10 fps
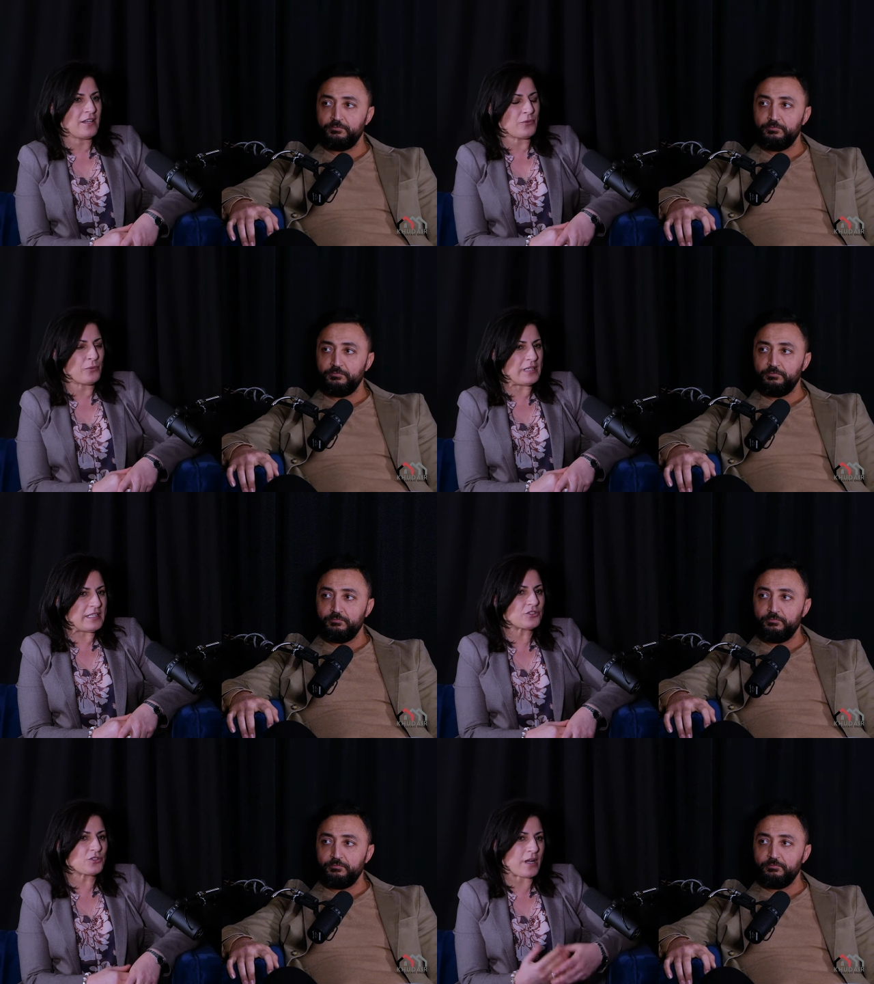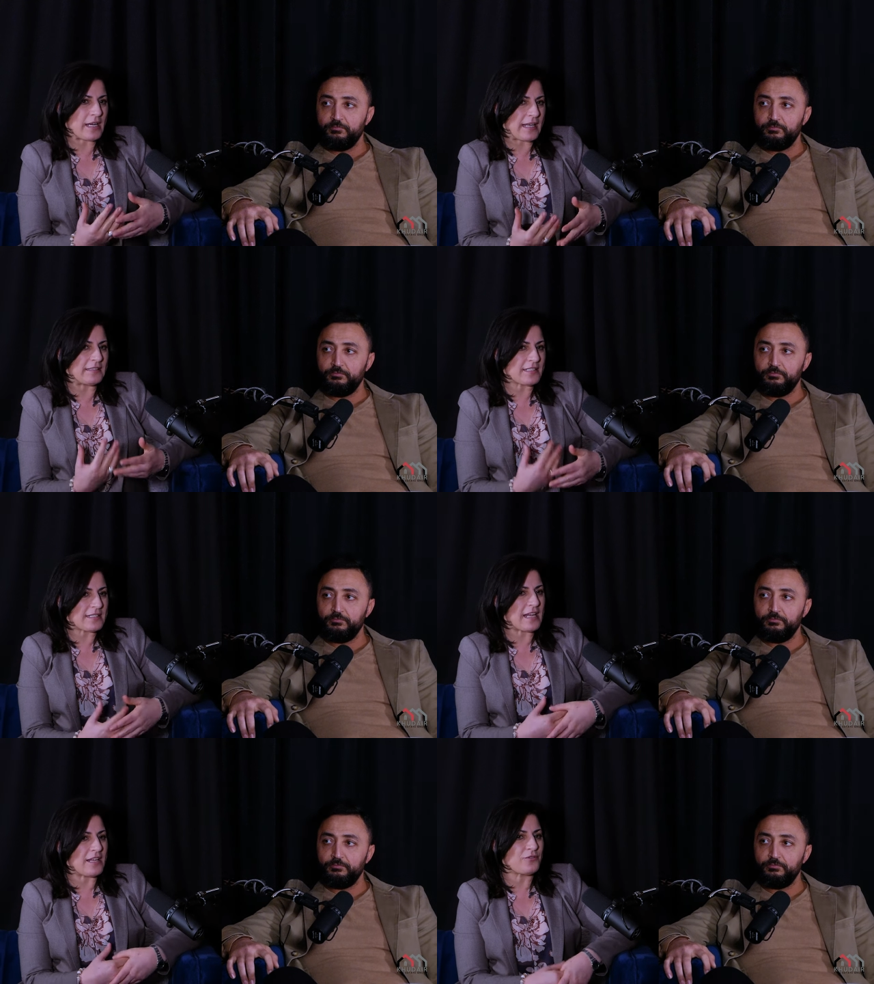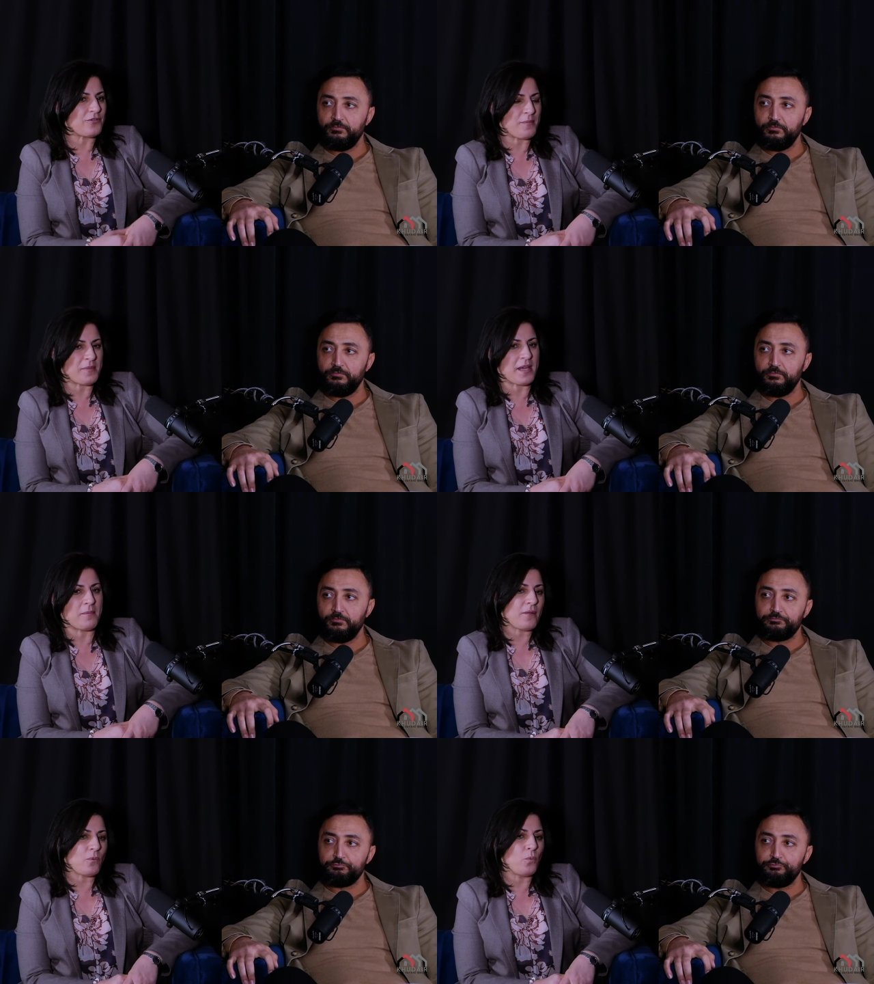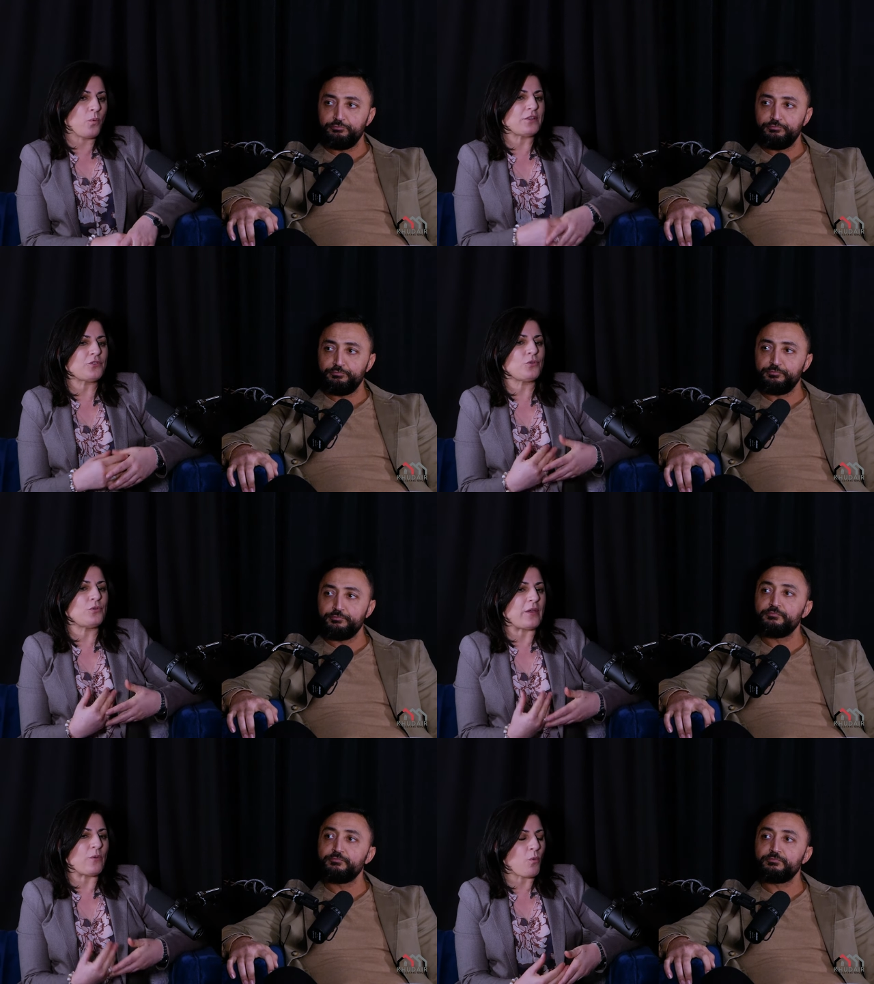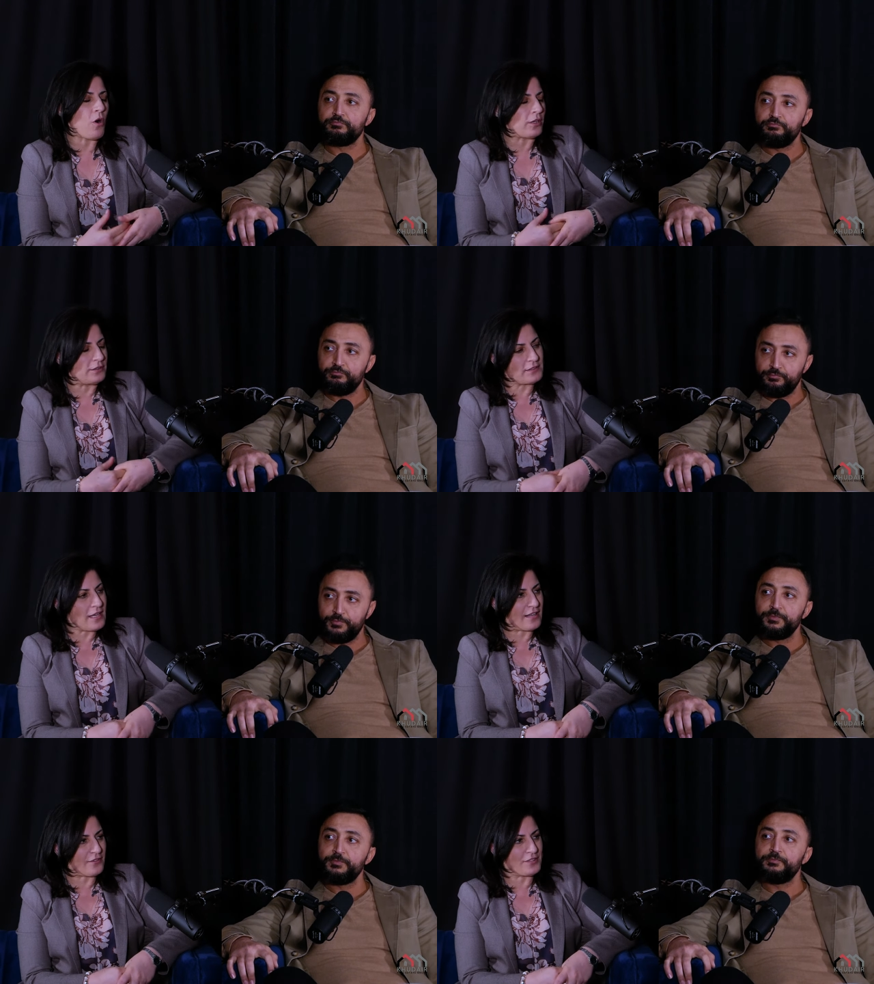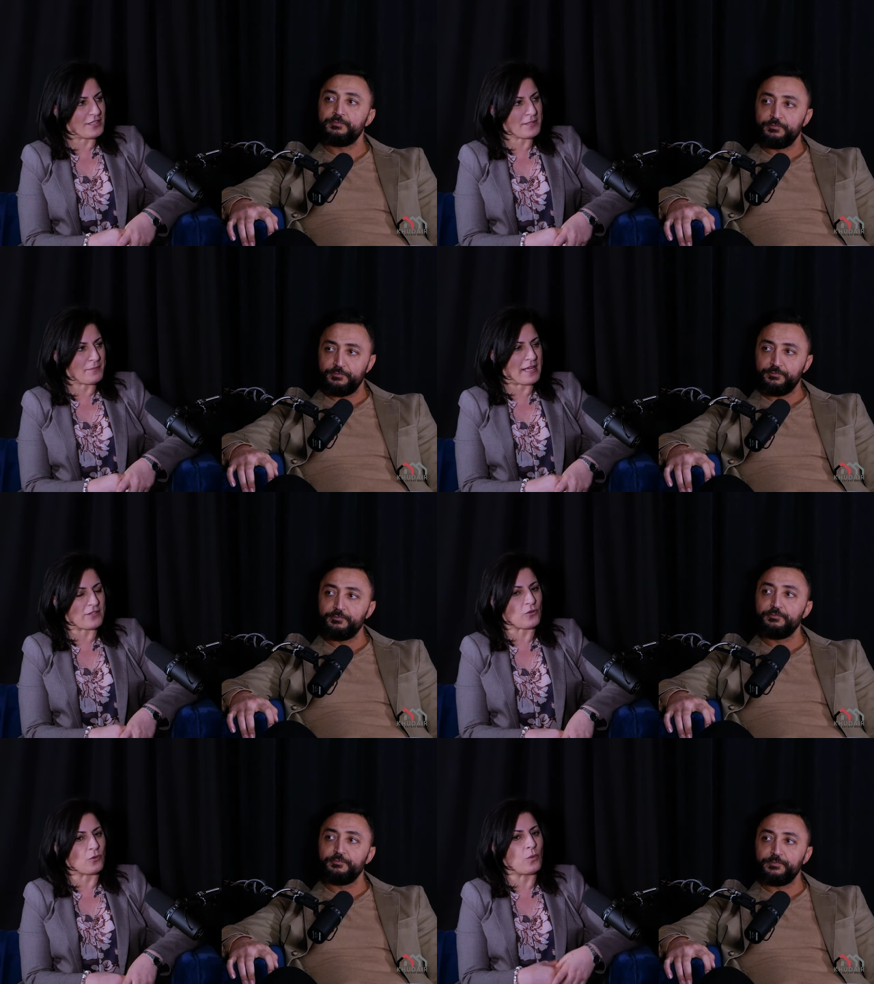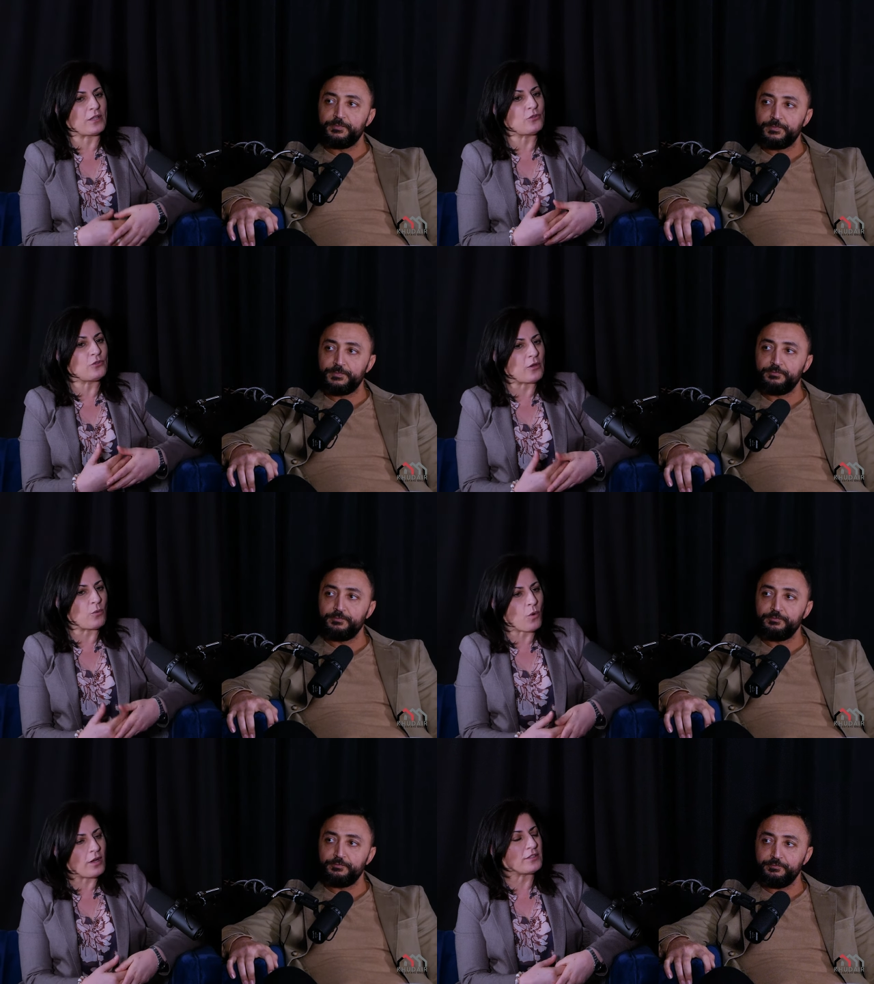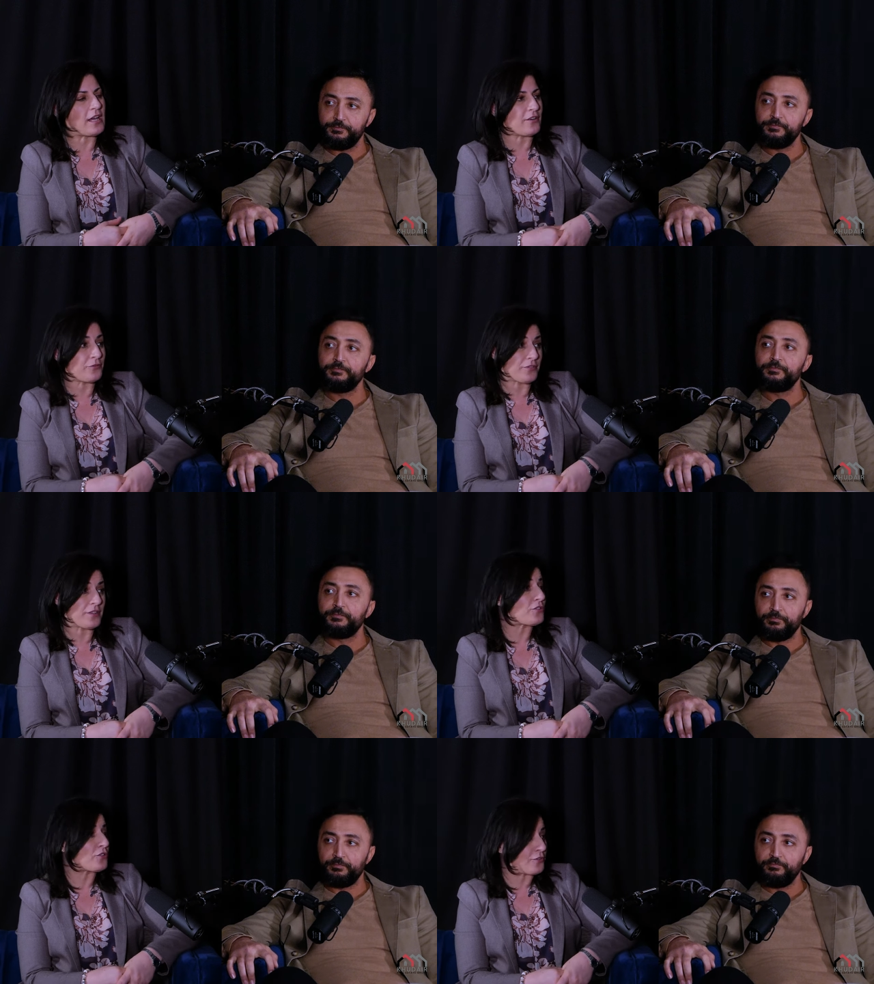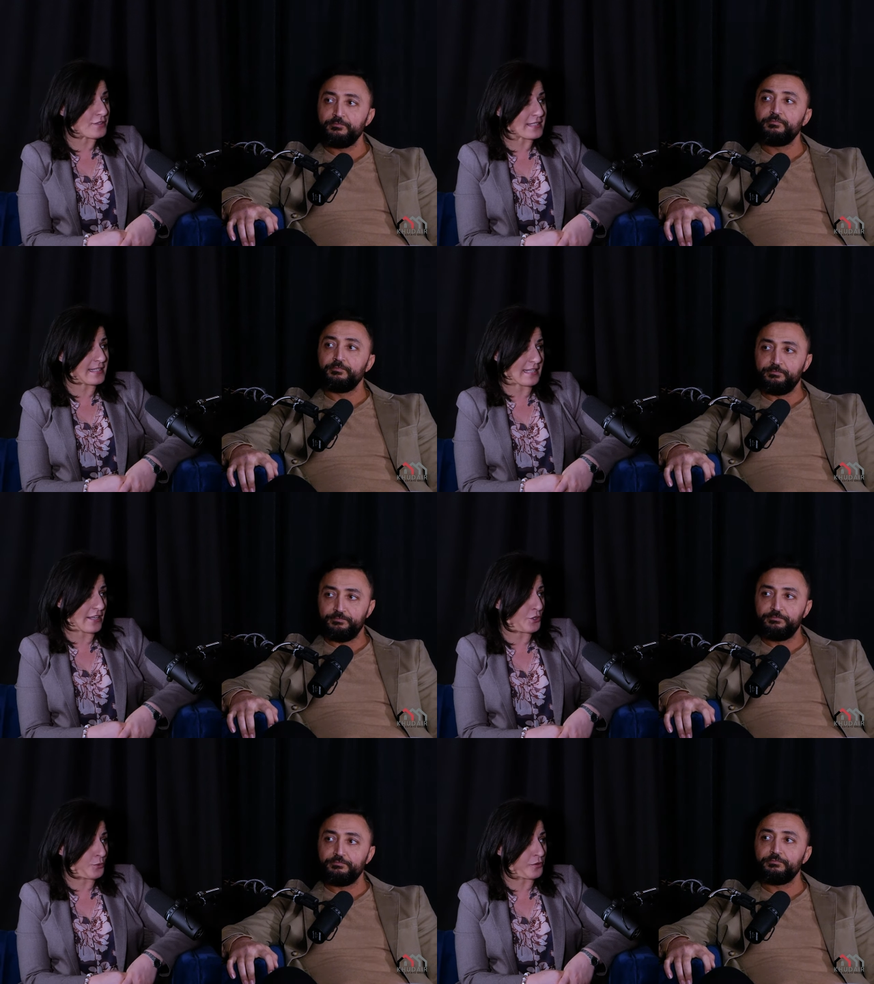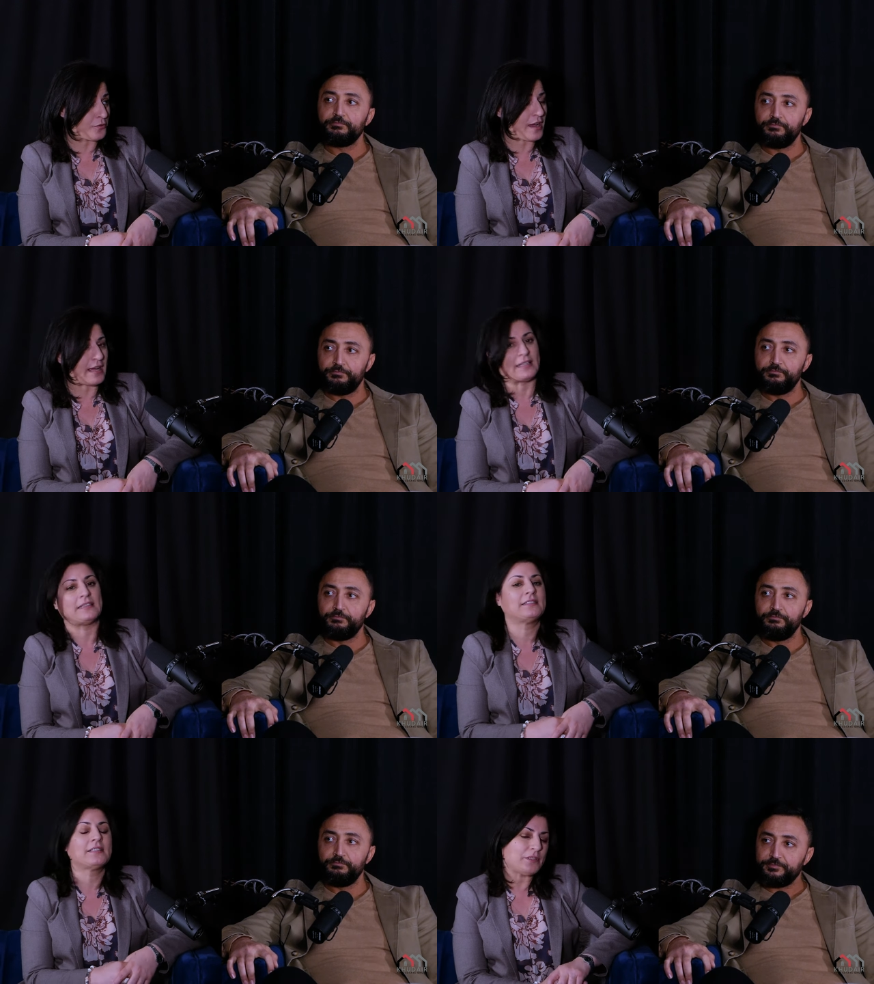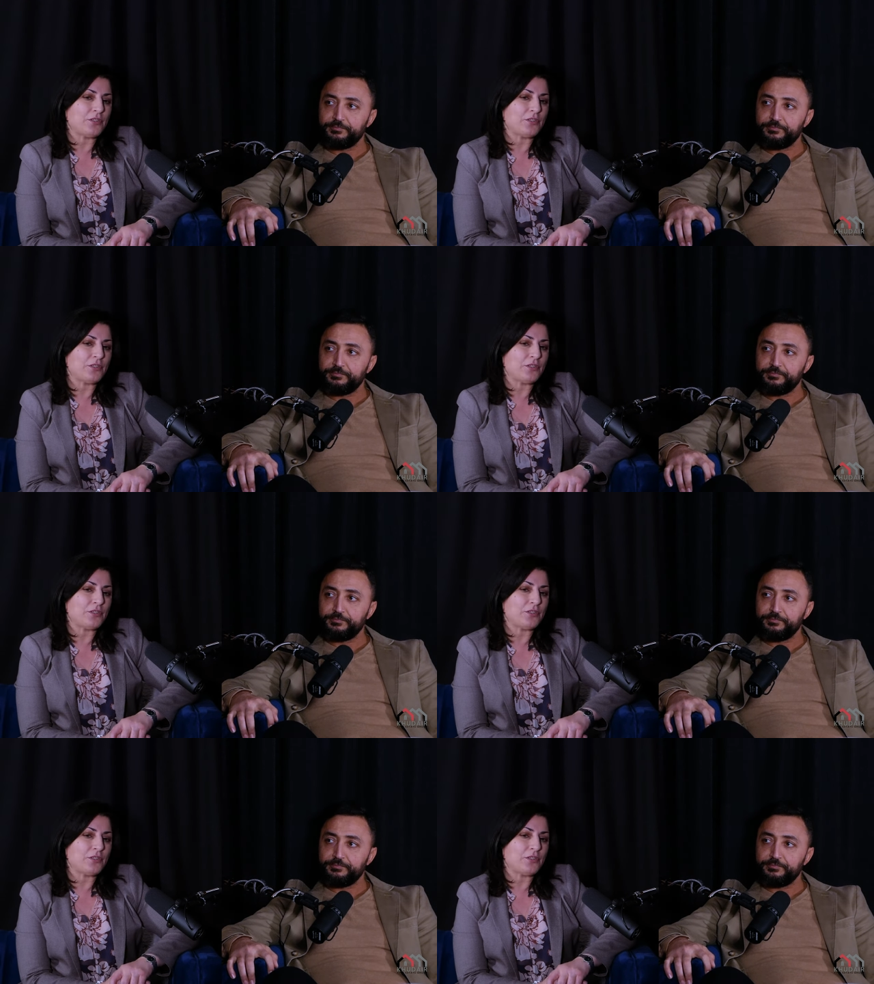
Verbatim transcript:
Speaker 1: really trying to understand from them what do they want out of this space or what do they want out of the services that you provide mm-hmm.